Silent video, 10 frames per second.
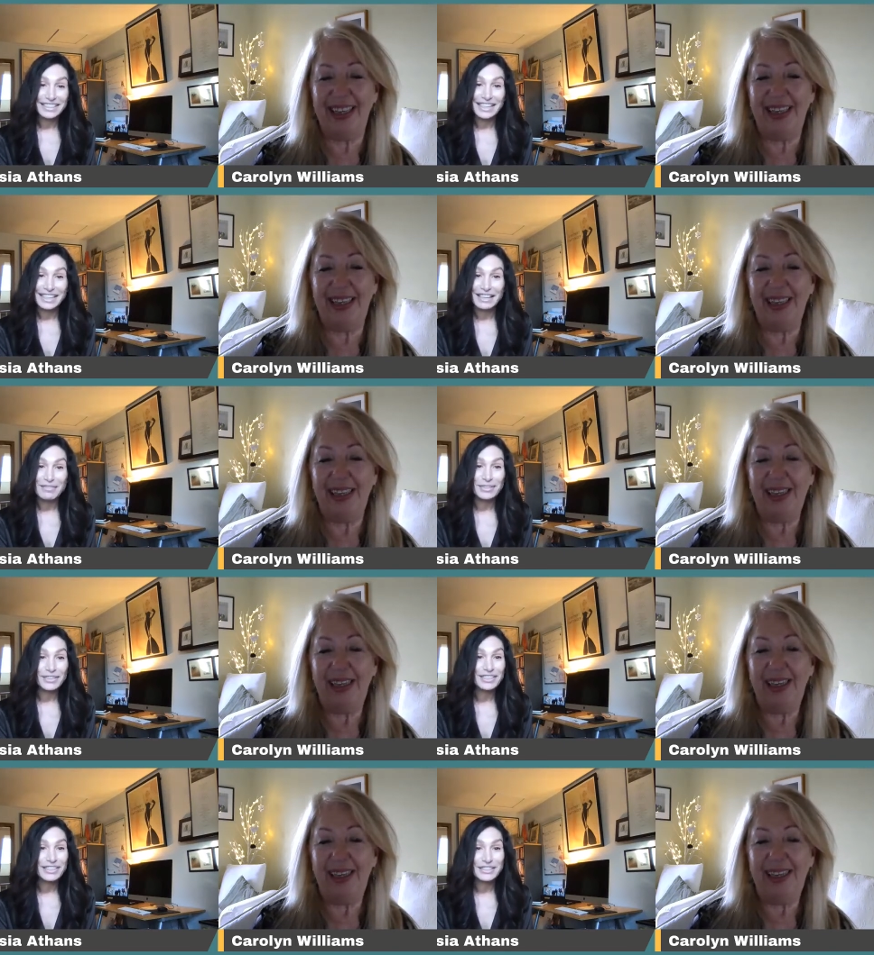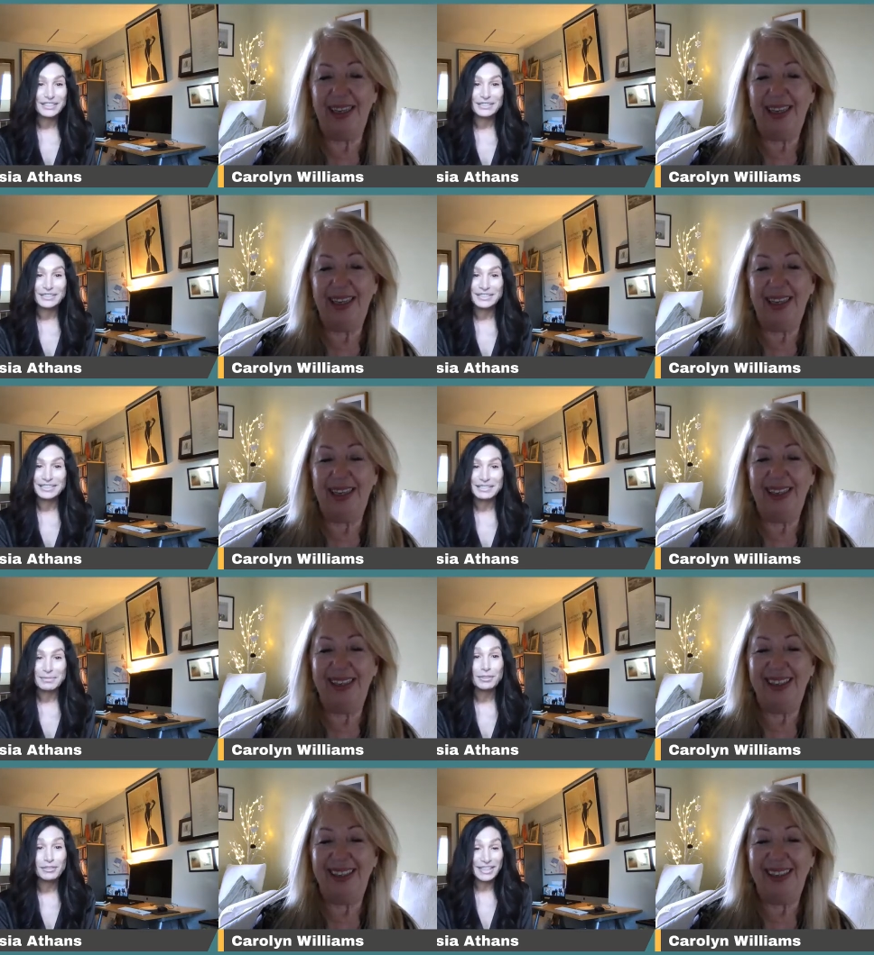Speaker 1: I work to
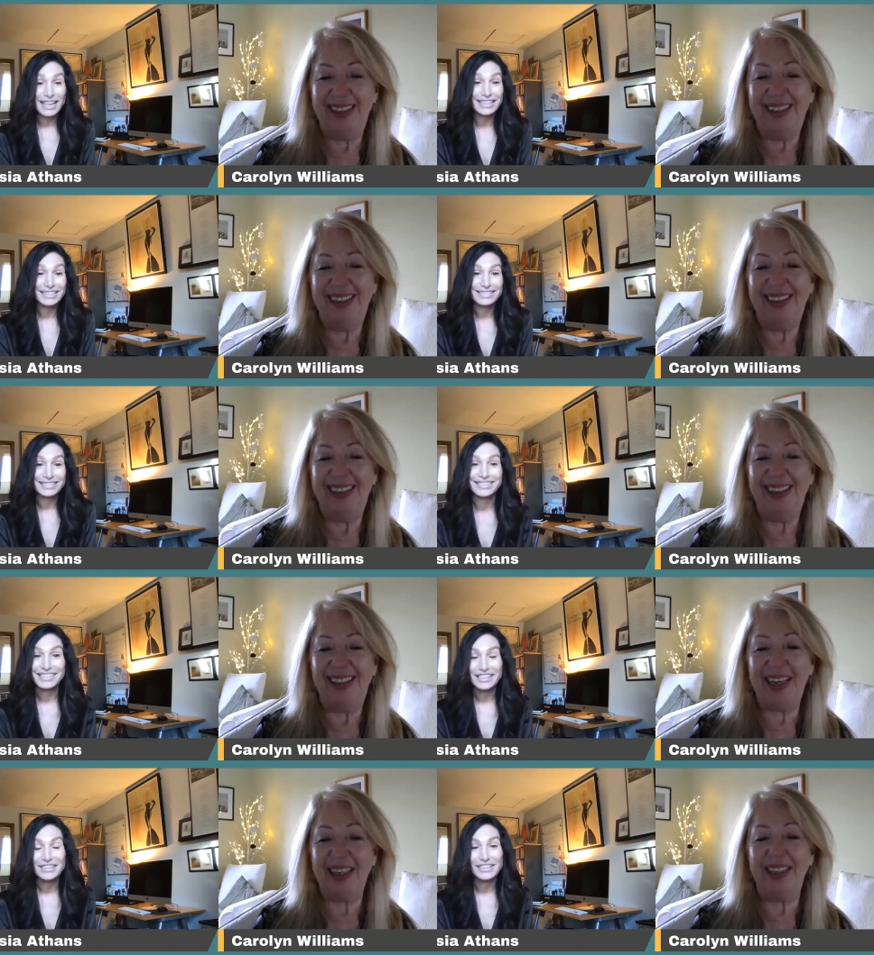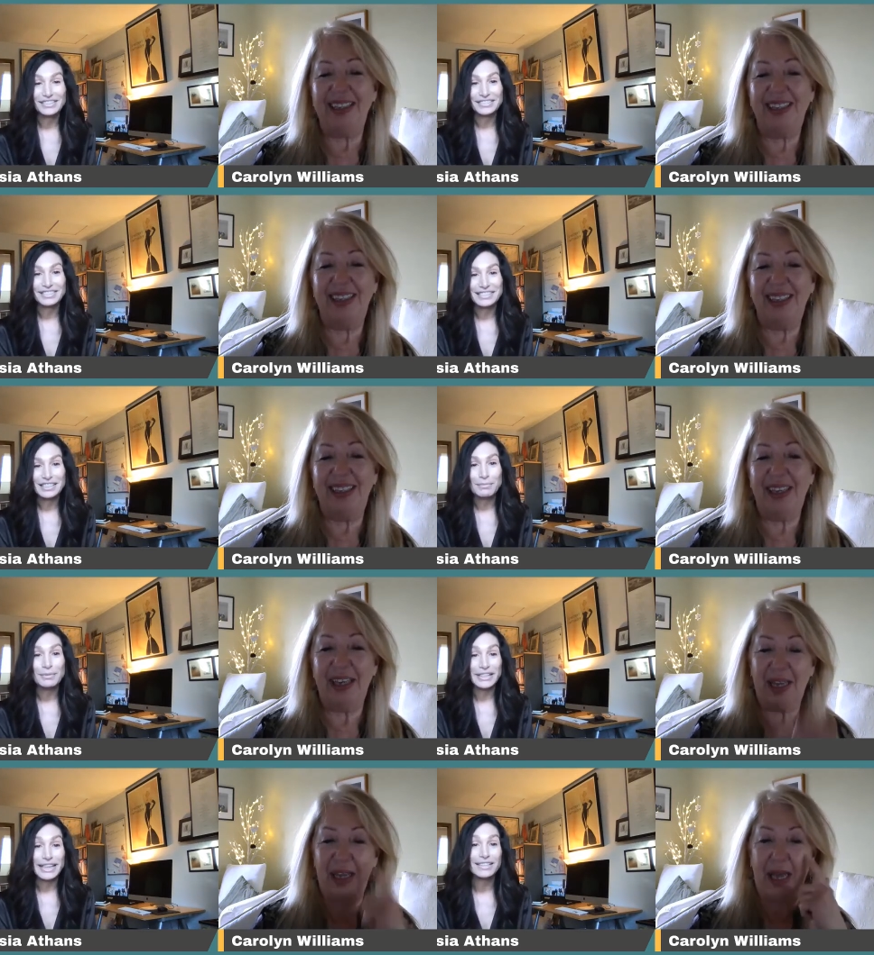provide. You know, our
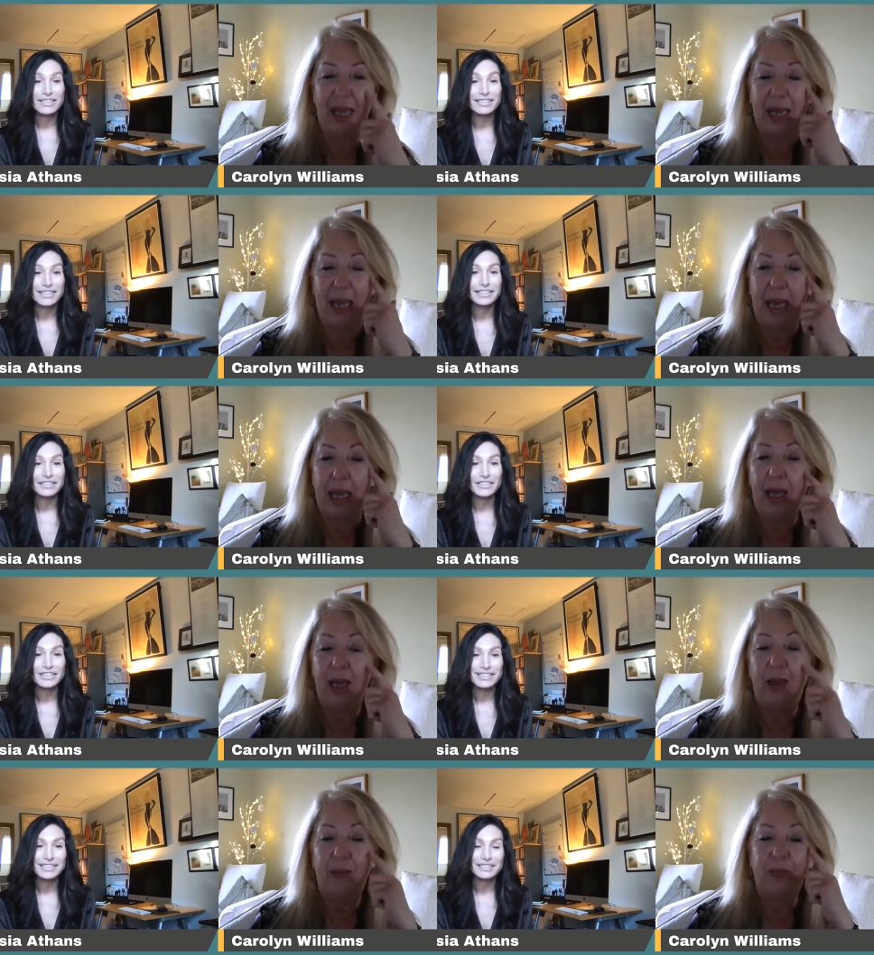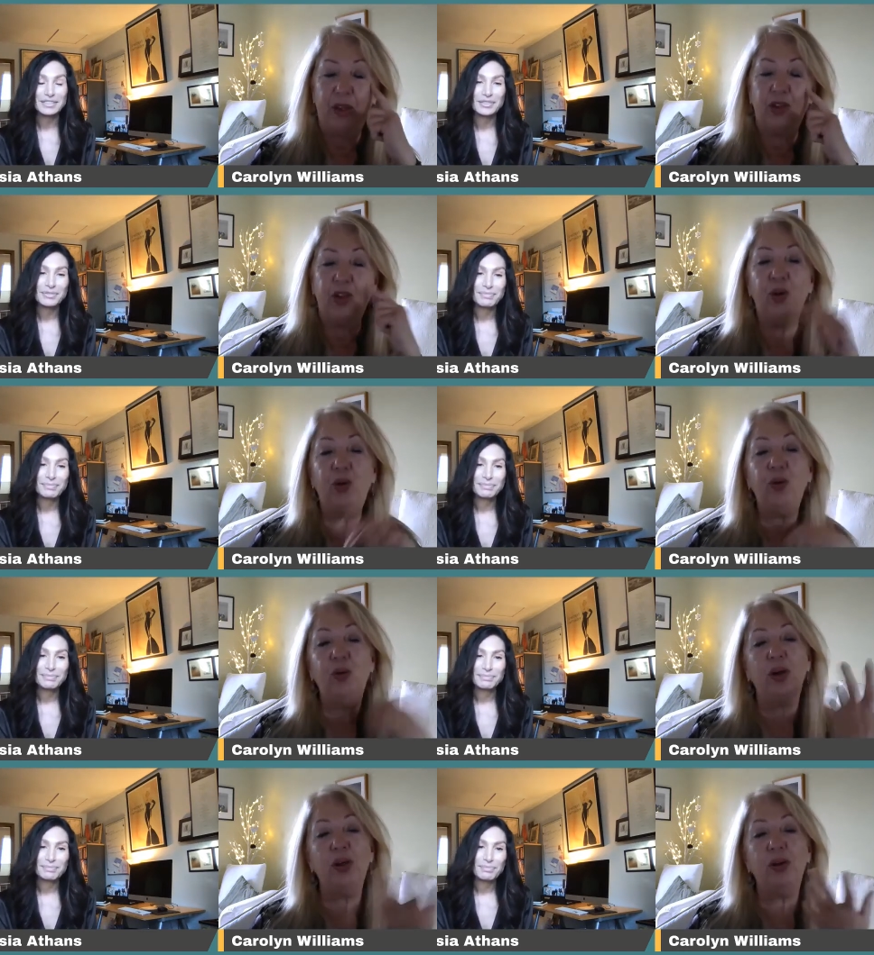communication solutions. So,
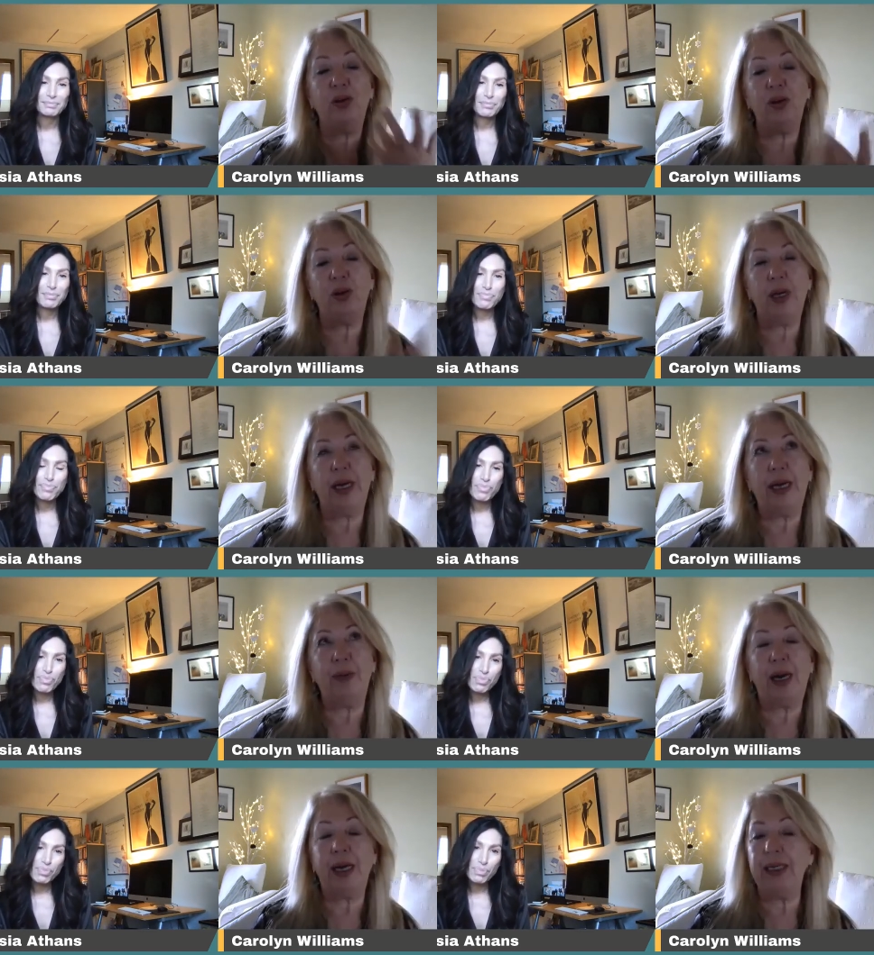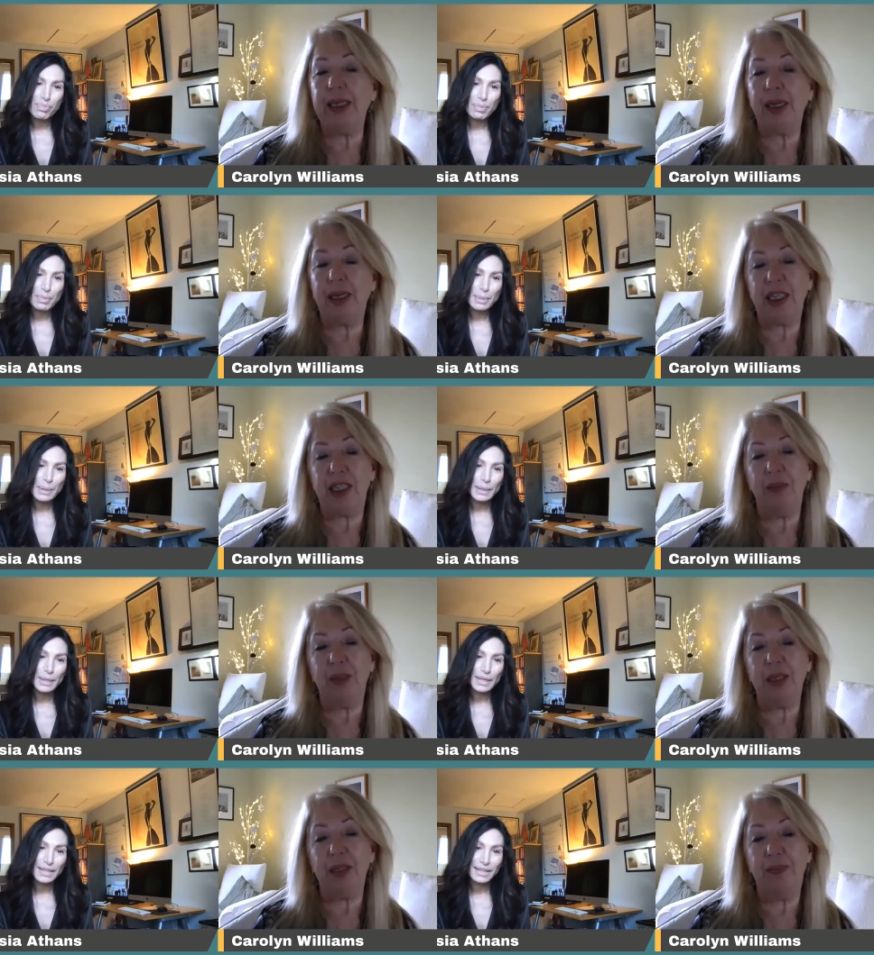who
Speaker 2: are your um, ideal
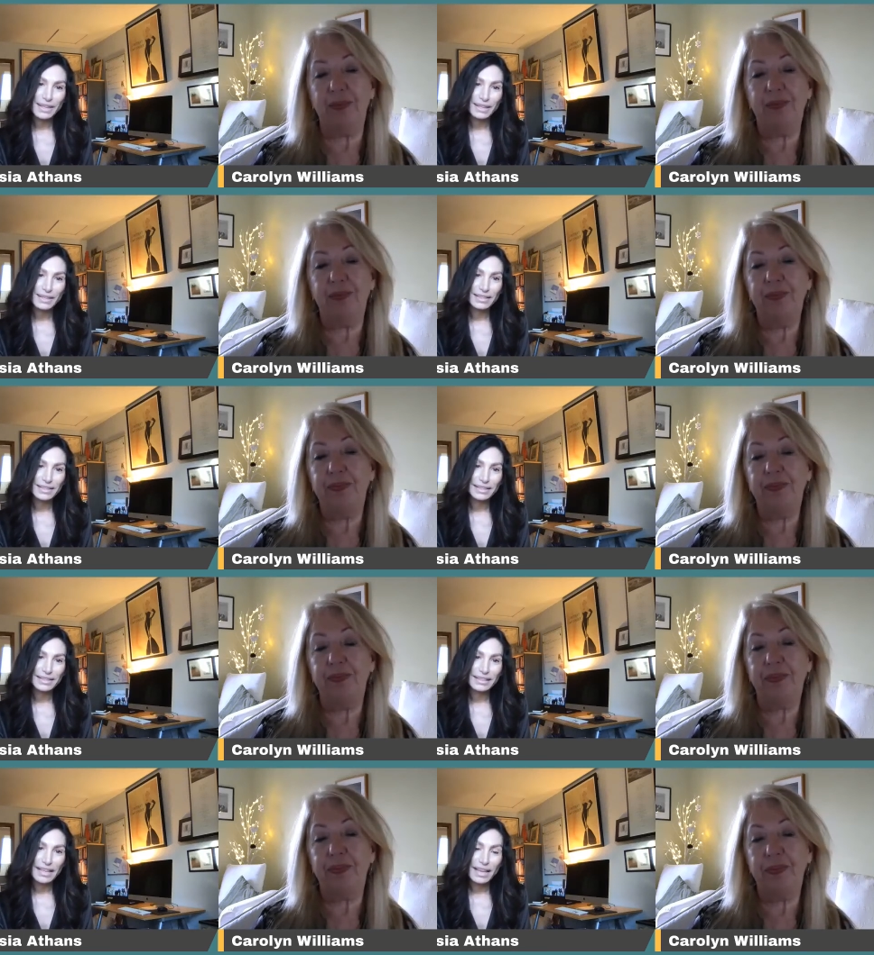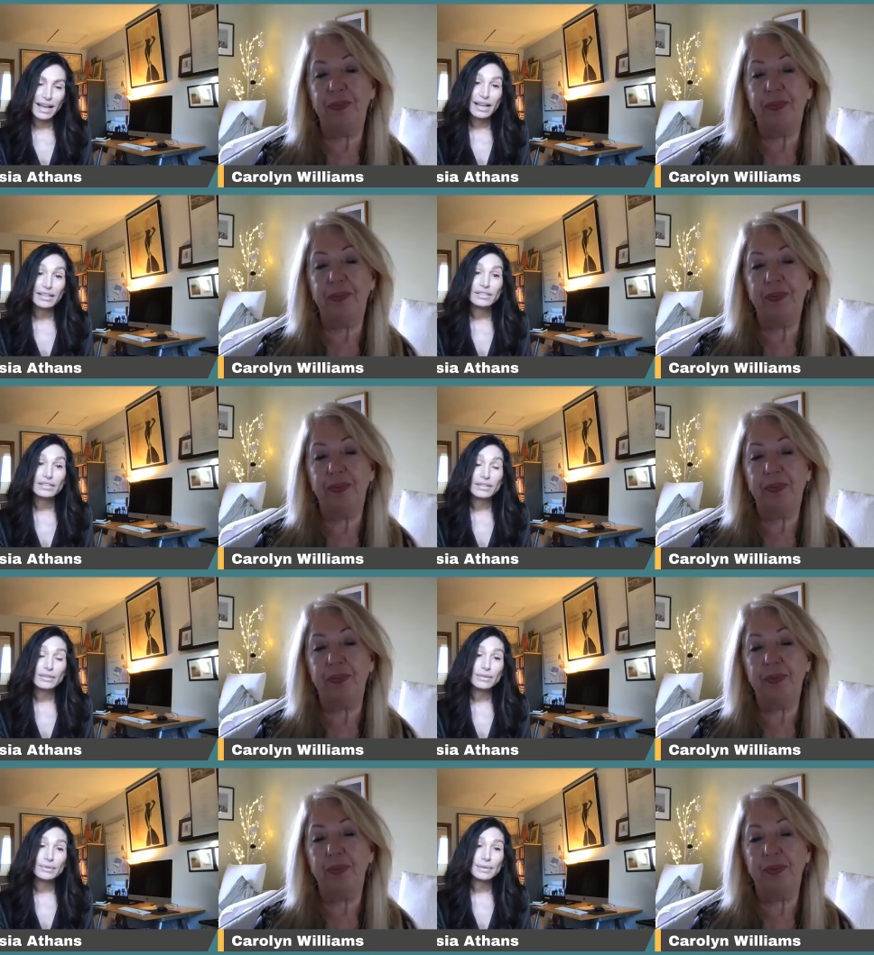customers?
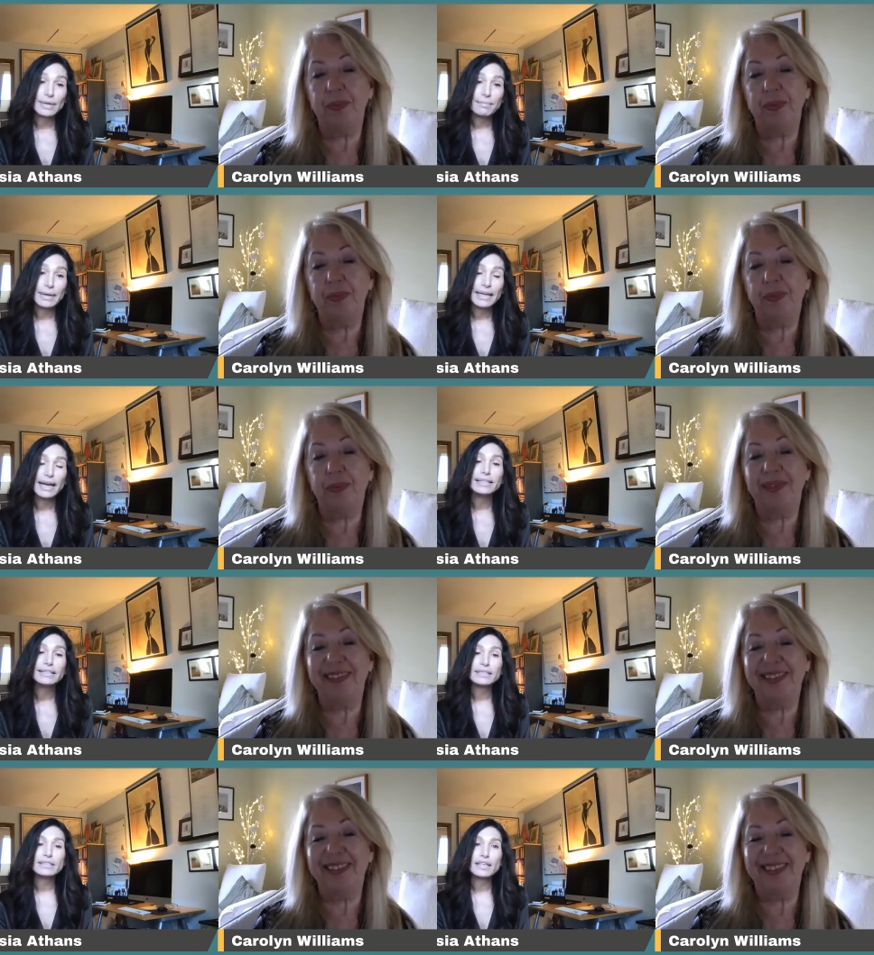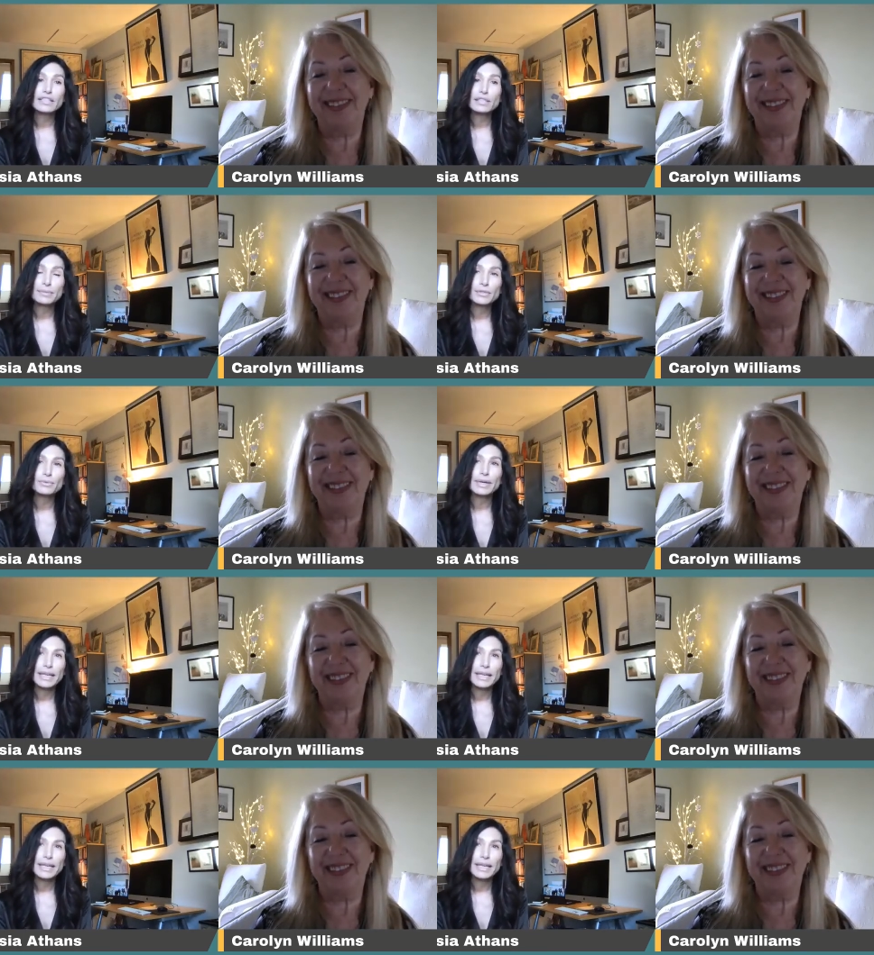
Speaker 1: So, my ideal customers right